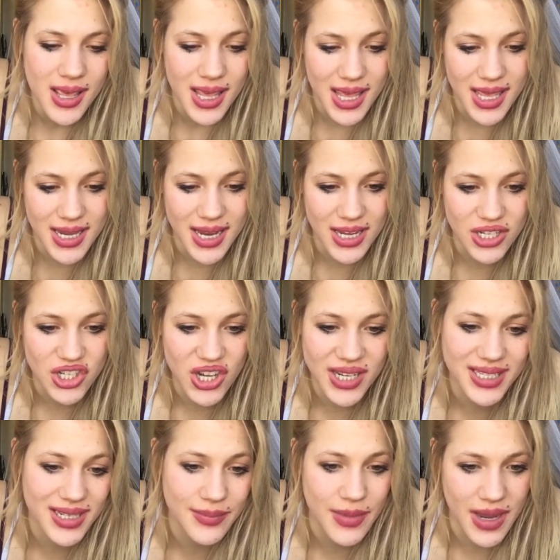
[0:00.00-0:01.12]
in
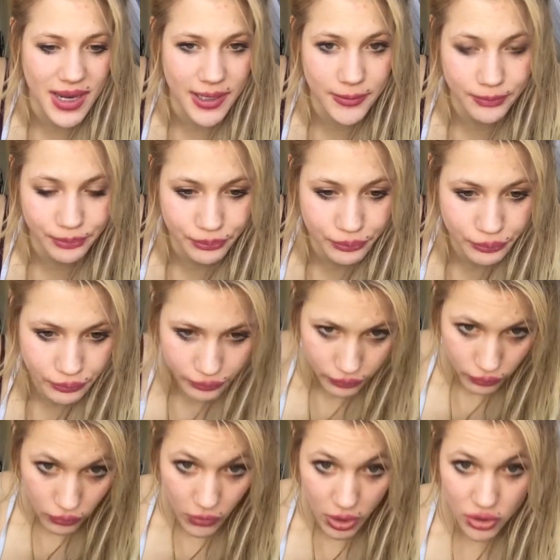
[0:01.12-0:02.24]
just a minute.
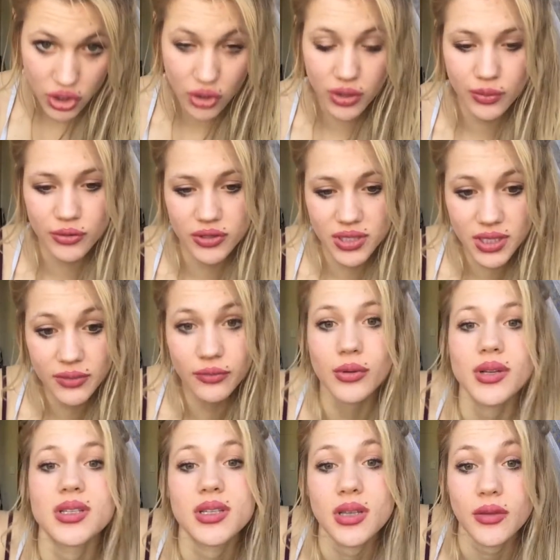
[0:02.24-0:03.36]
So the perceived
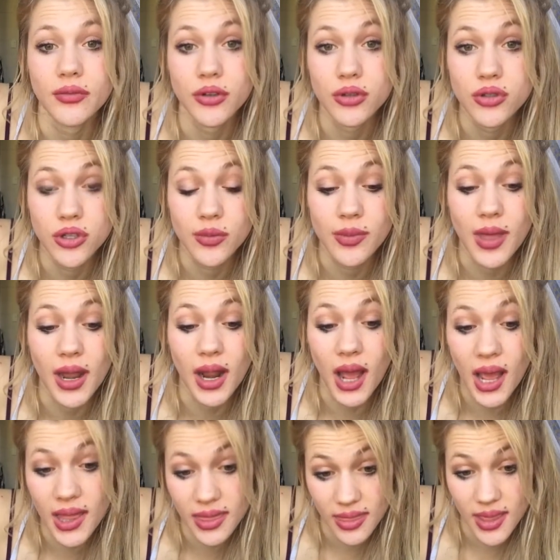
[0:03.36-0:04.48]
risks of YouTube that
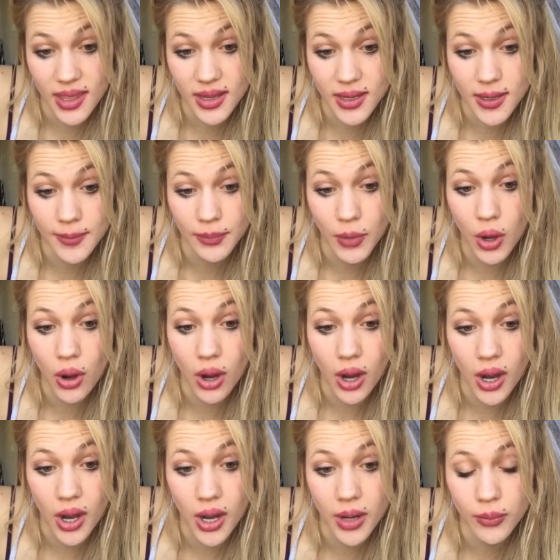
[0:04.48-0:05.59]
I think
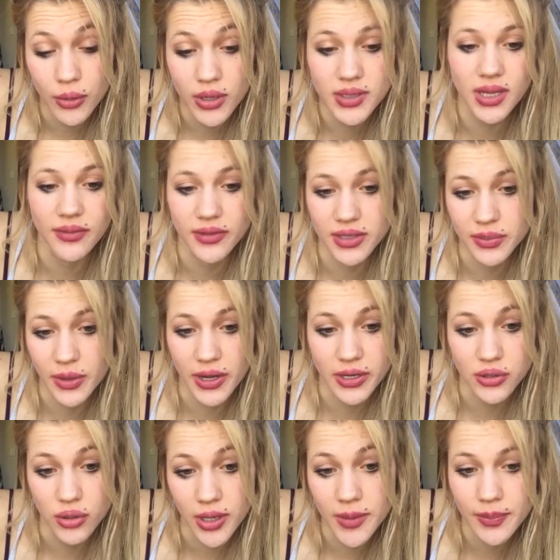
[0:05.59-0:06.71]
are pretty
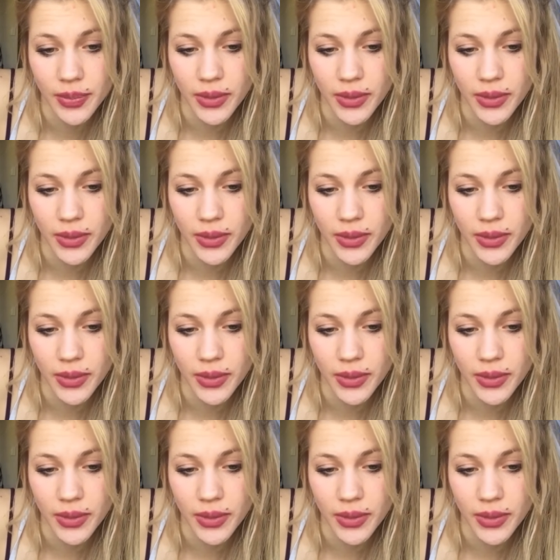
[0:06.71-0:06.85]
self-explanatory.